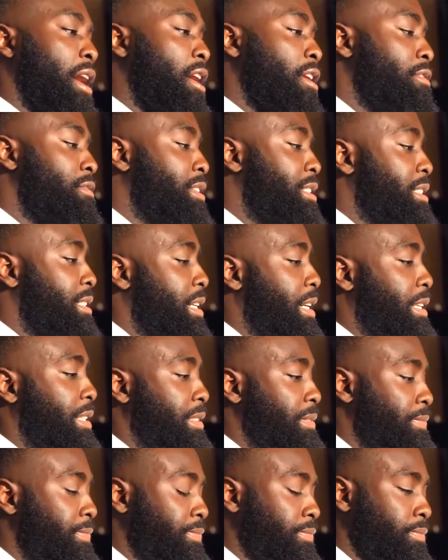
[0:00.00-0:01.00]
all of a
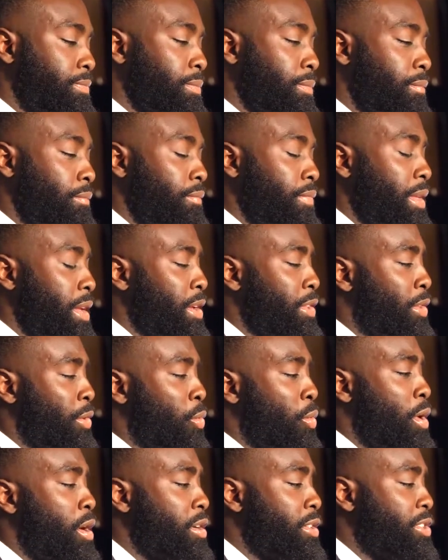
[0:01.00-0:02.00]
sudden, the
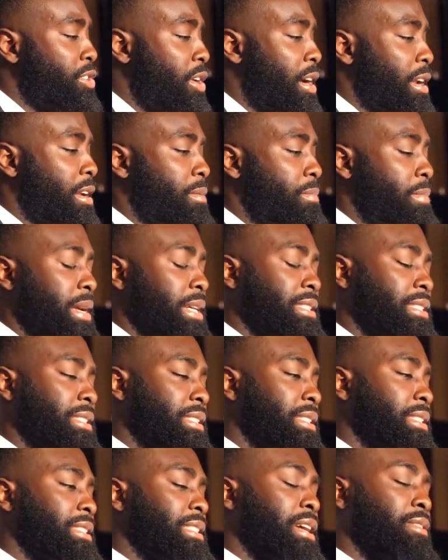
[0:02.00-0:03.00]
words started to make
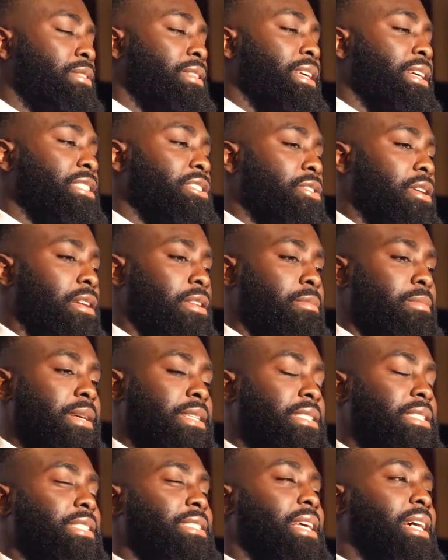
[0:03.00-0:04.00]
sense. Everything started to
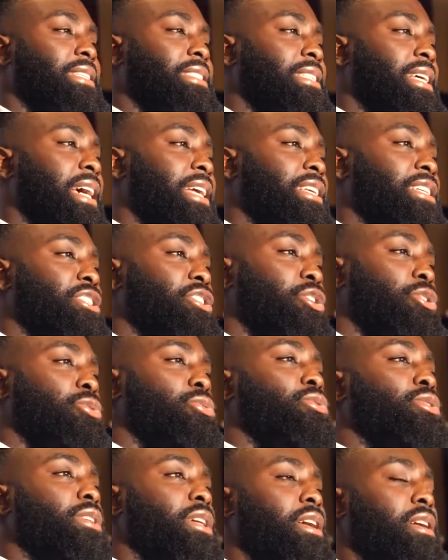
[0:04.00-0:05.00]
make sense. And I just had this
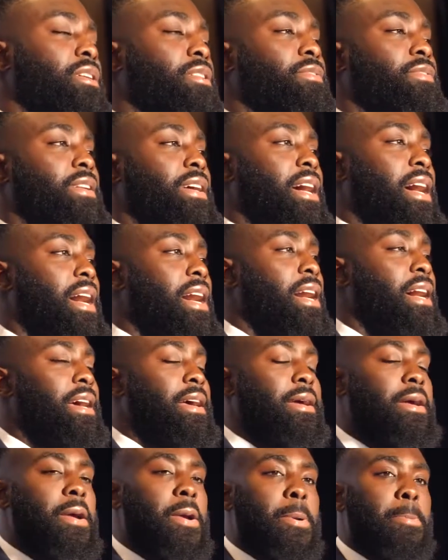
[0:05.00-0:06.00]
huge hunger for
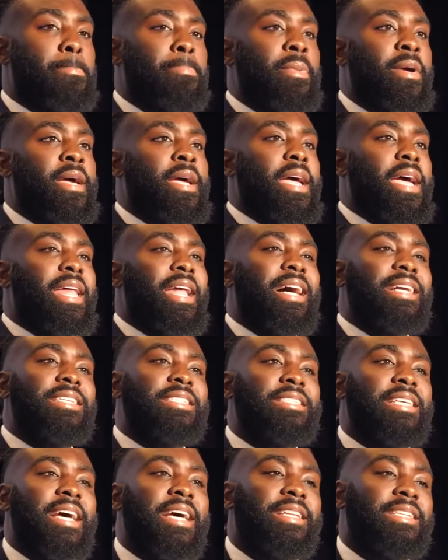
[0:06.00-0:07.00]
God. And I
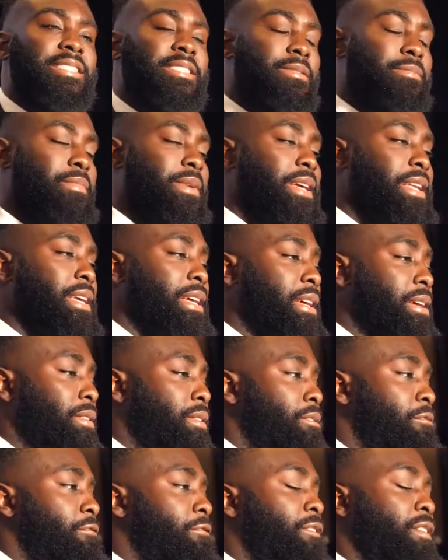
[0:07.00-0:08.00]
just had this
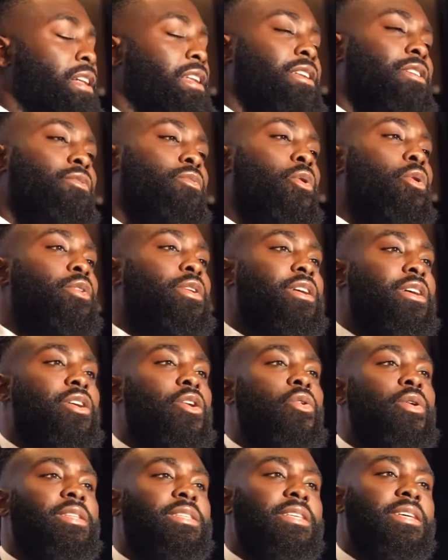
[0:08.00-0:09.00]
immediate feeling of wanting to
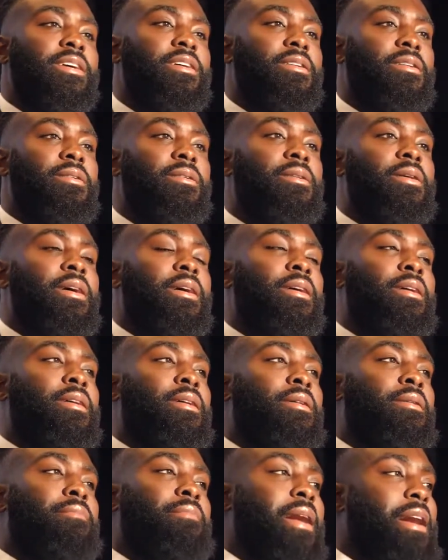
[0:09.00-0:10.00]
go and tell
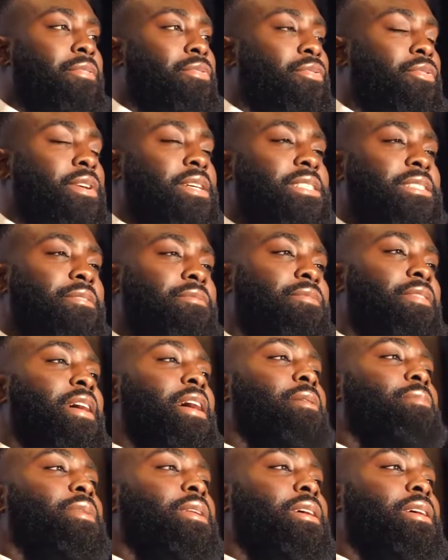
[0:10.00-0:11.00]
my friends and
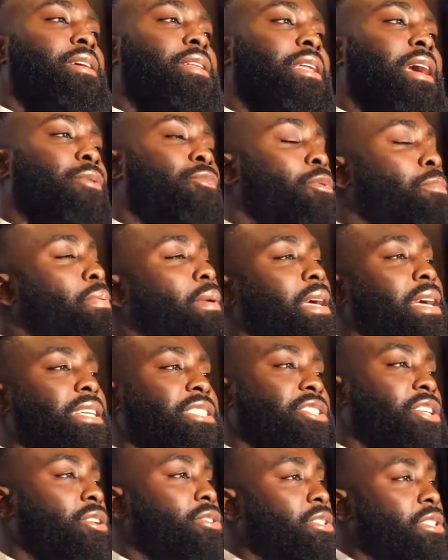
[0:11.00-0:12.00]
family, like, we're
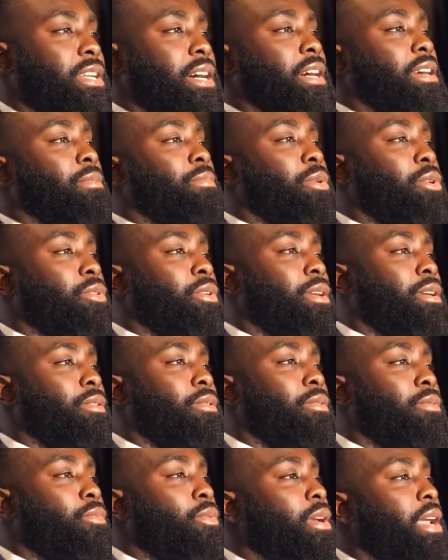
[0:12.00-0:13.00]
playing church in our community.
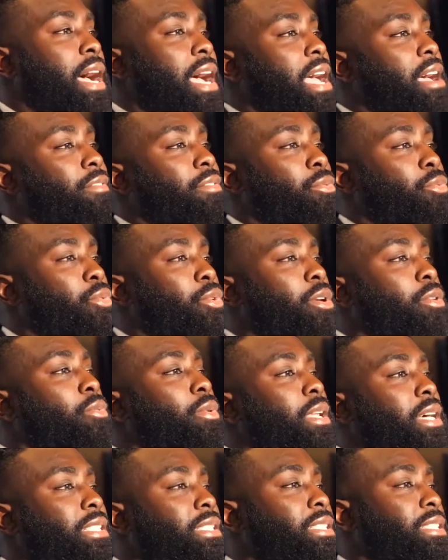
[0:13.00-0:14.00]
We're not having real
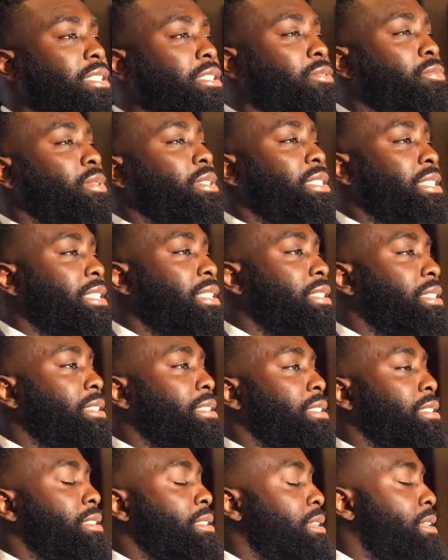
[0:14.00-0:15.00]
relationships with
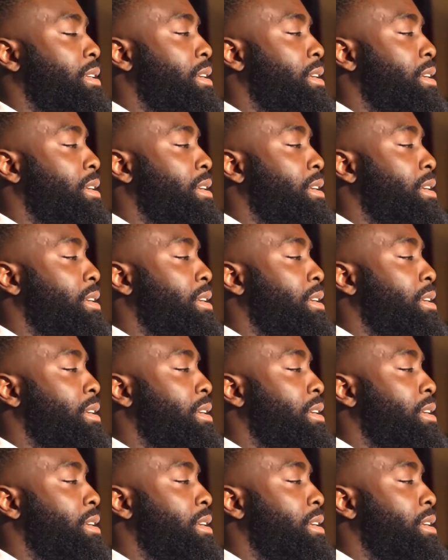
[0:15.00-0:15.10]
Jesus.